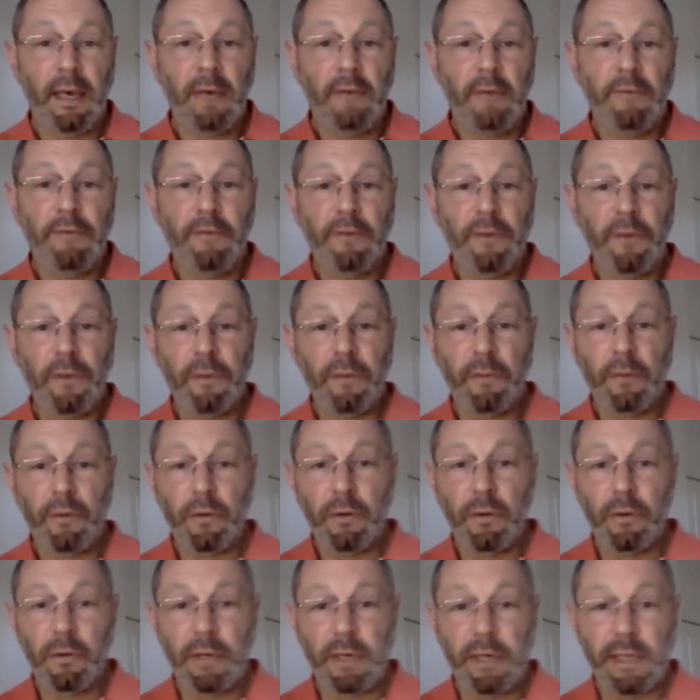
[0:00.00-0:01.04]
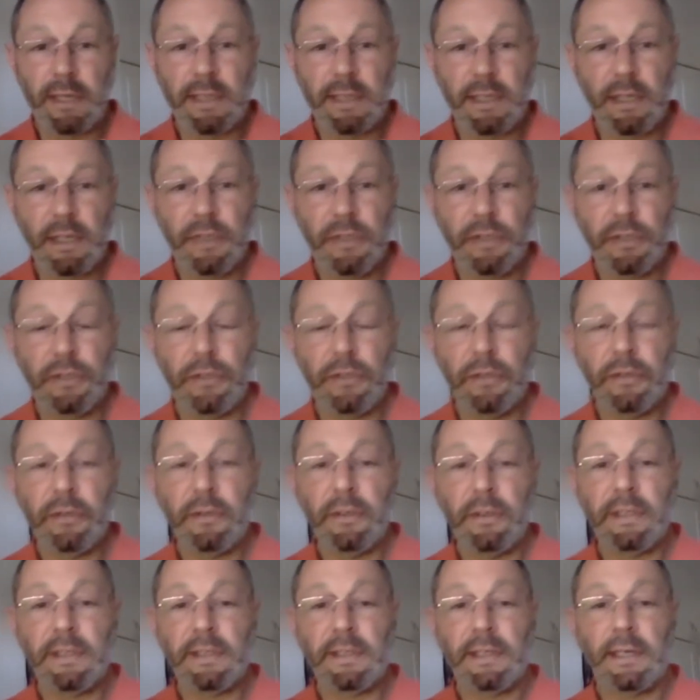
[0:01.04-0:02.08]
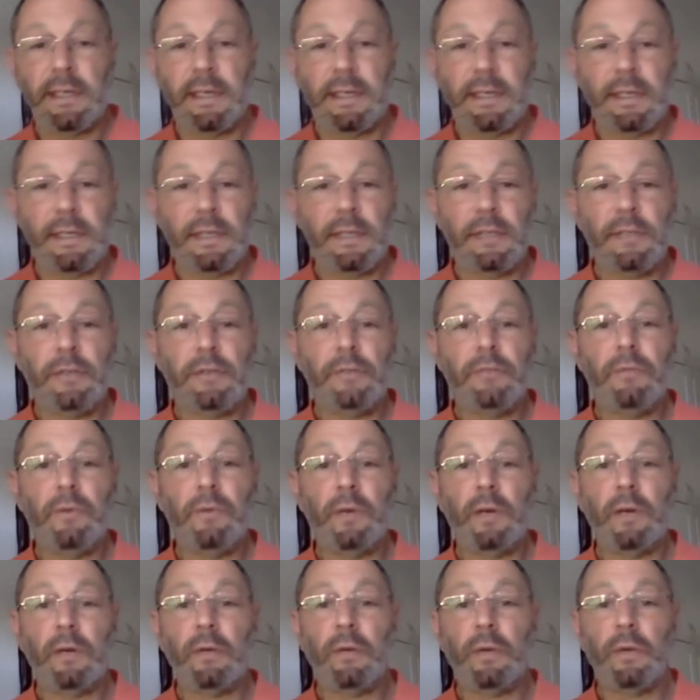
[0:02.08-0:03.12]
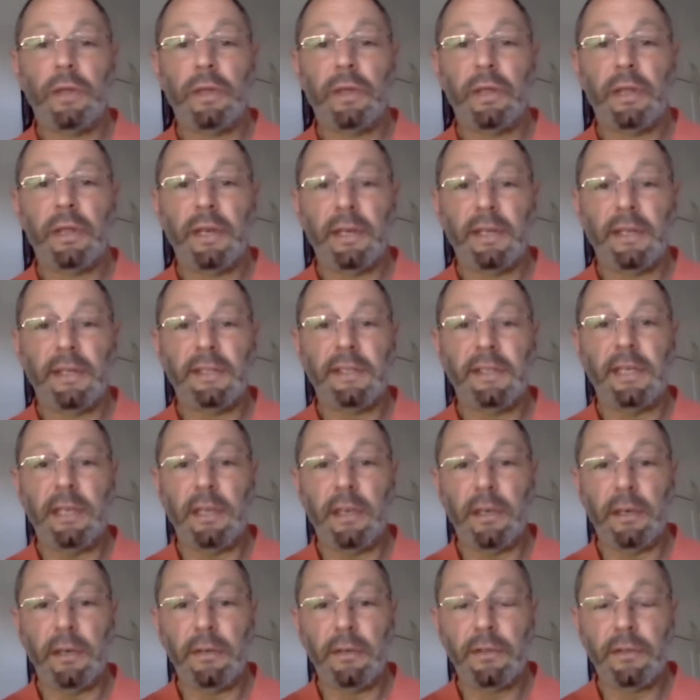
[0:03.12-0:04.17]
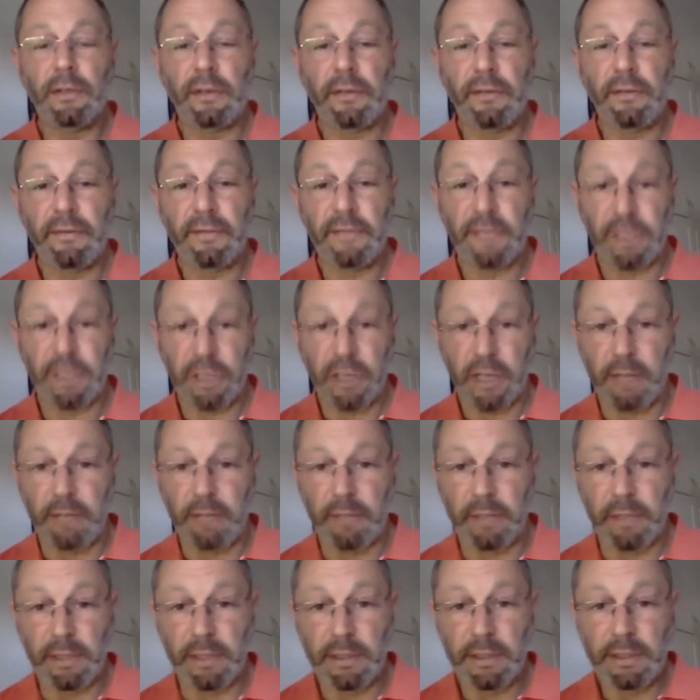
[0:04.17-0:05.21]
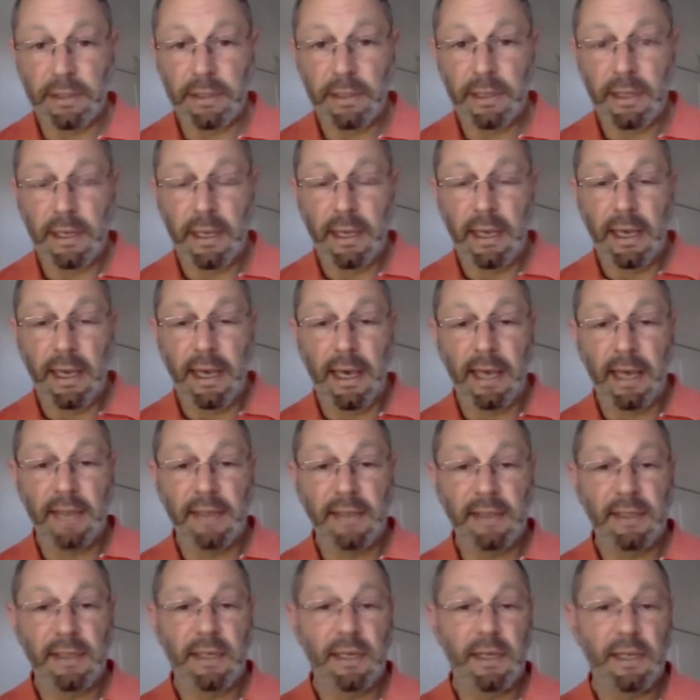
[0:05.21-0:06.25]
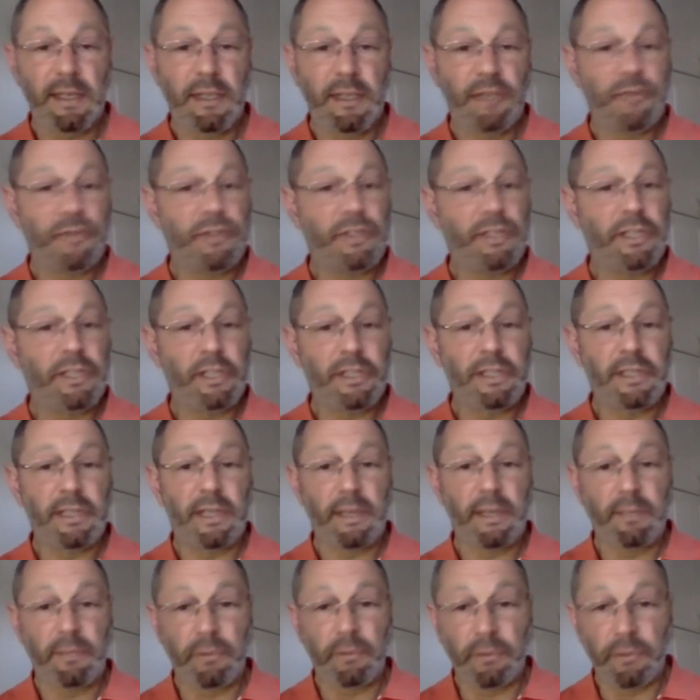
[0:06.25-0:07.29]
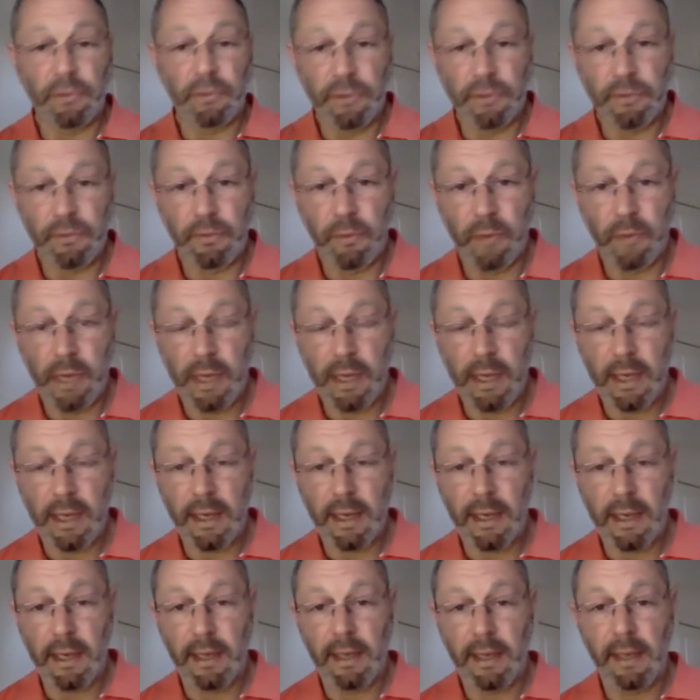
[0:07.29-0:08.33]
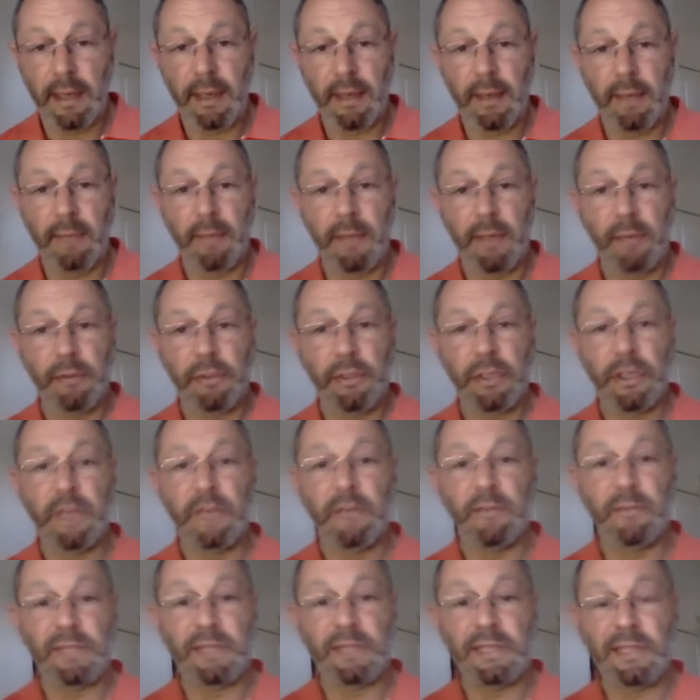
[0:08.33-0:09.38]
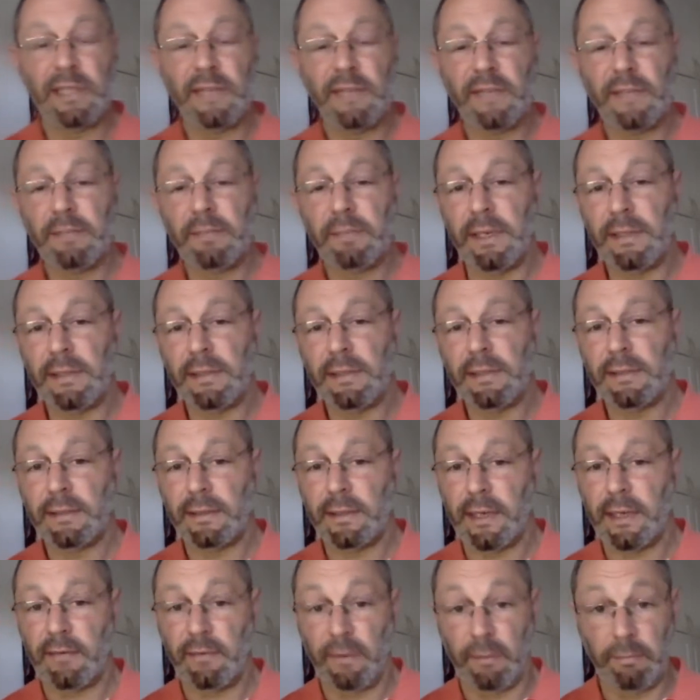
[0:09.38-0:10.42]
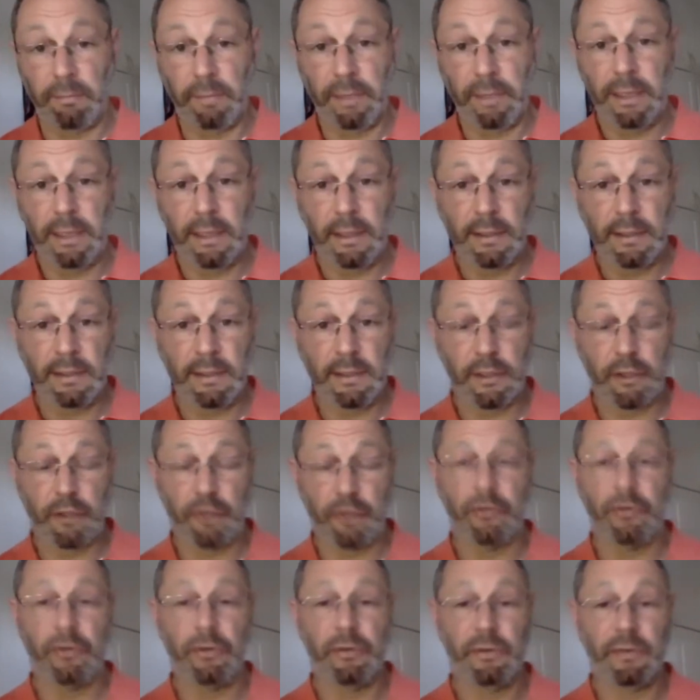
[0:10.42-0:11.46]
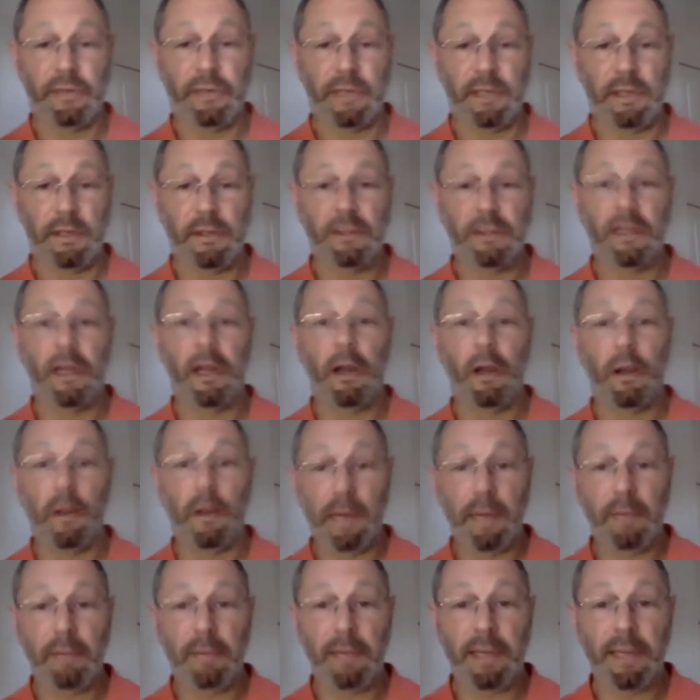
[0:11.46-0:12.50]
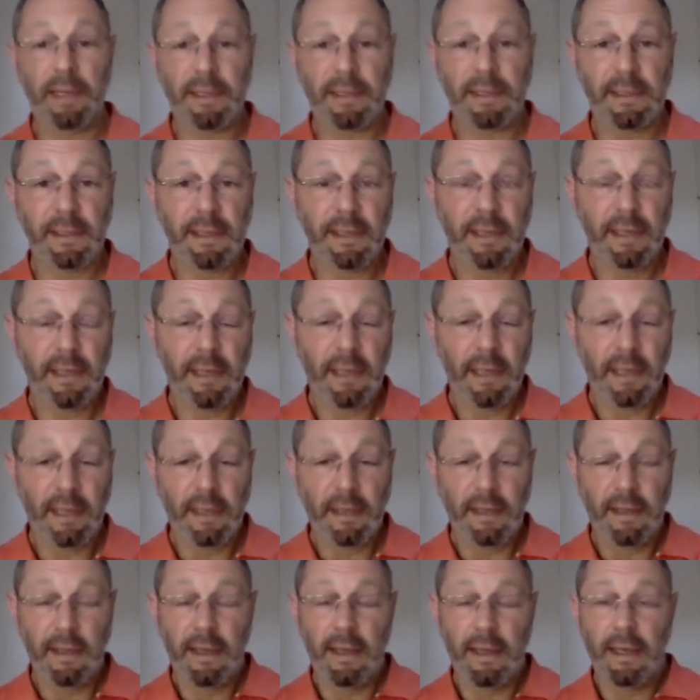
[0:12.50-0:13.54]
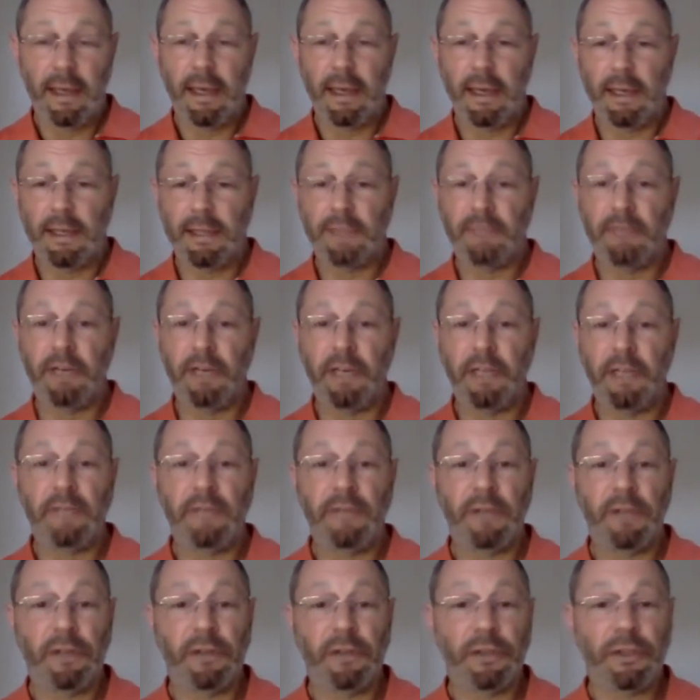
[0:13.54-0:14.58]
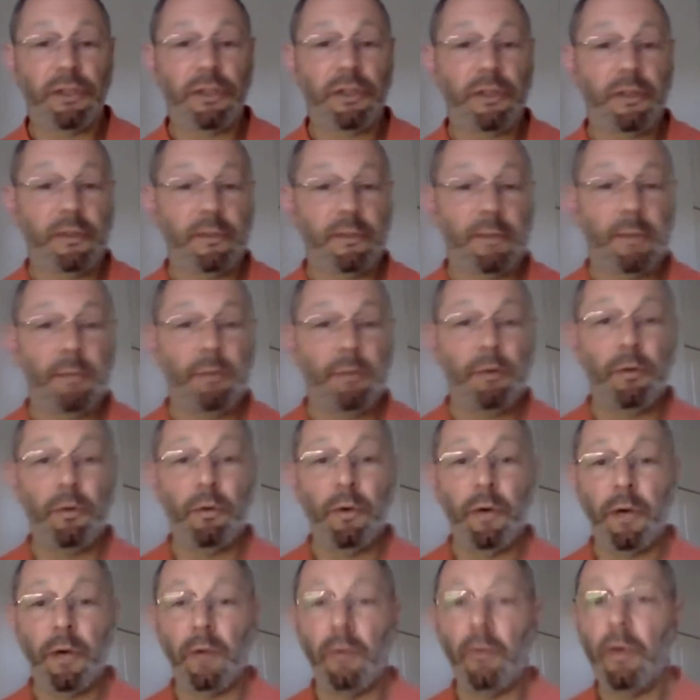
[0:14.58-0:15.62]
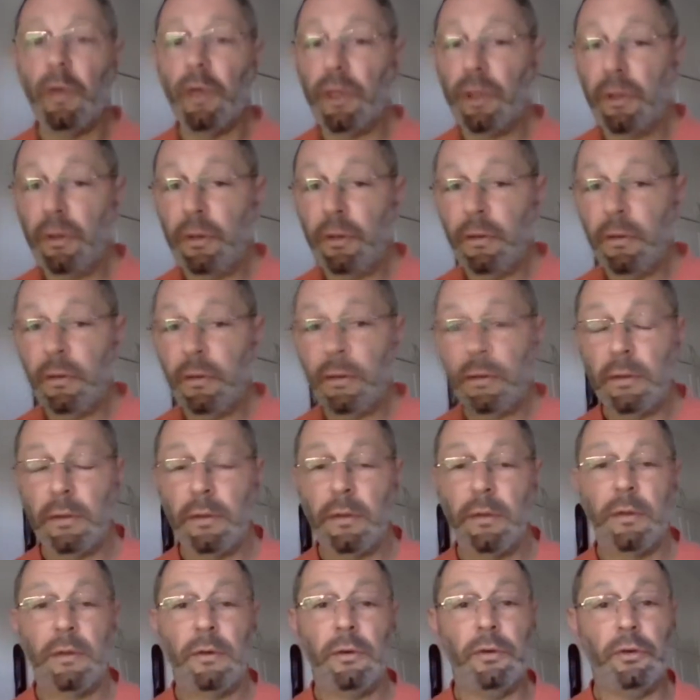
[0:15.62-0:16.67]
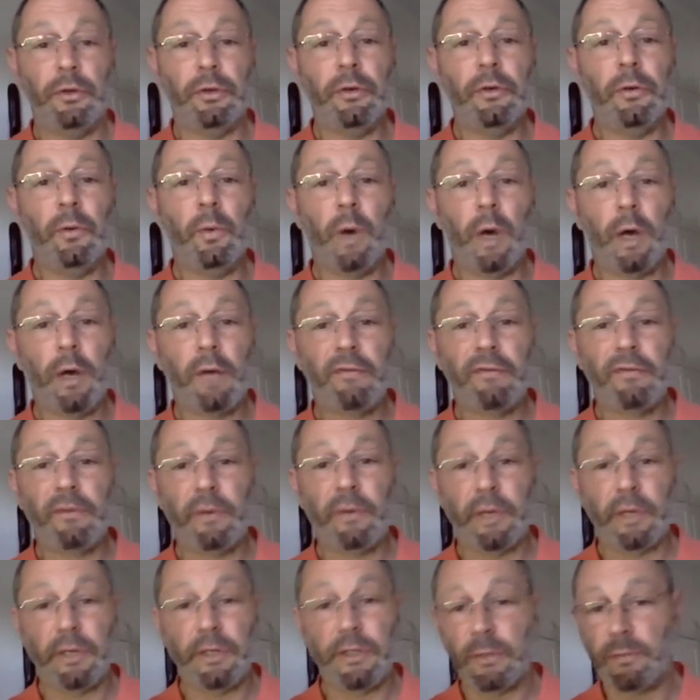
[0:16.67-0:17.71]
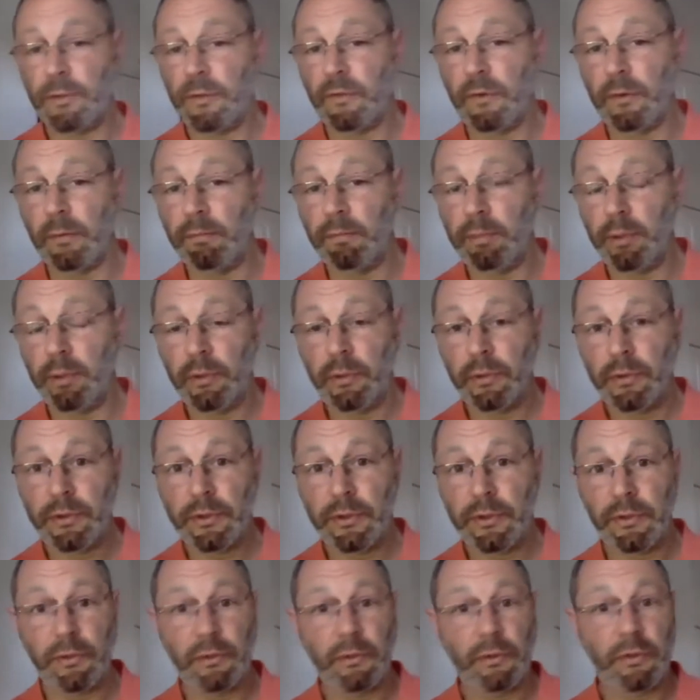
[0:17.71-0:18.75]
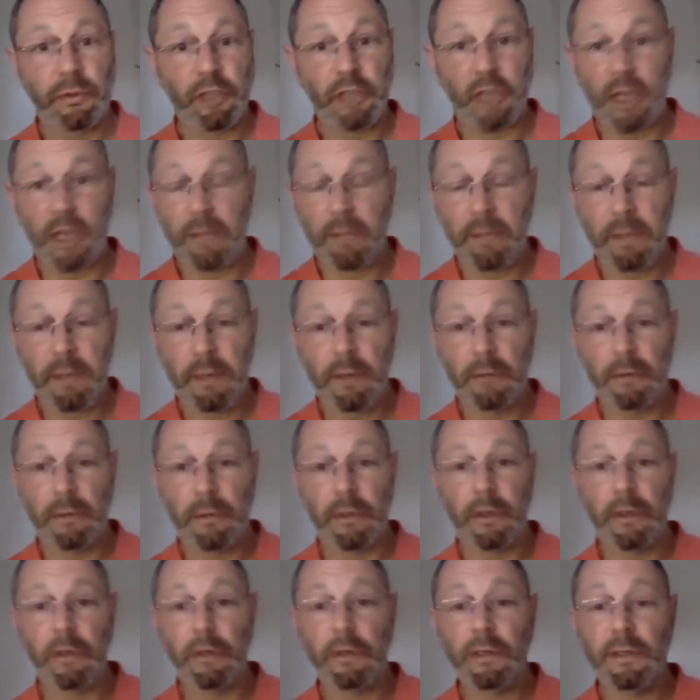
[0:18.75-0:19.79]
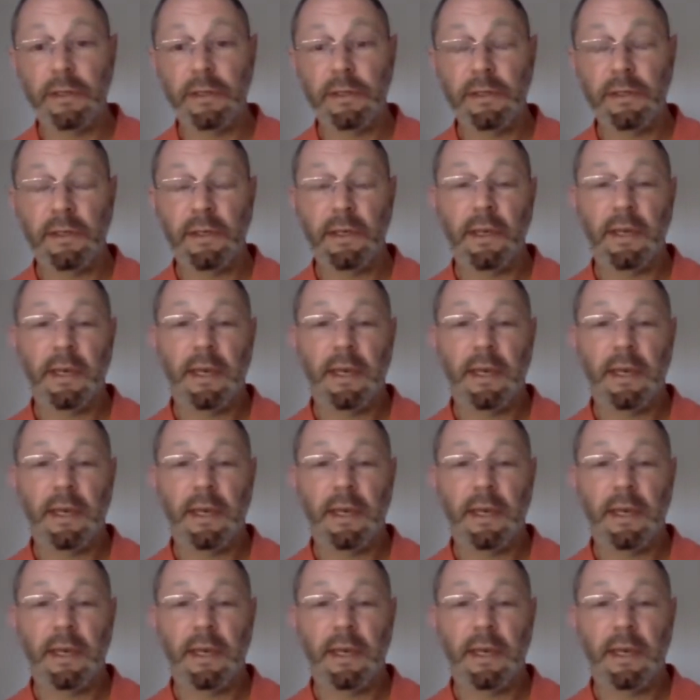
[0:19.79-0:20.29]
Furthermore, what I tend to do is I tend to work with CEOs of such companies as their strategic soundboards, where I am able to give them a safe space. Having been in such roles, I know it's a lonely place. It's very difficult to turn to people who work with you, who you work for in terms of your boards or your chairman or your owners.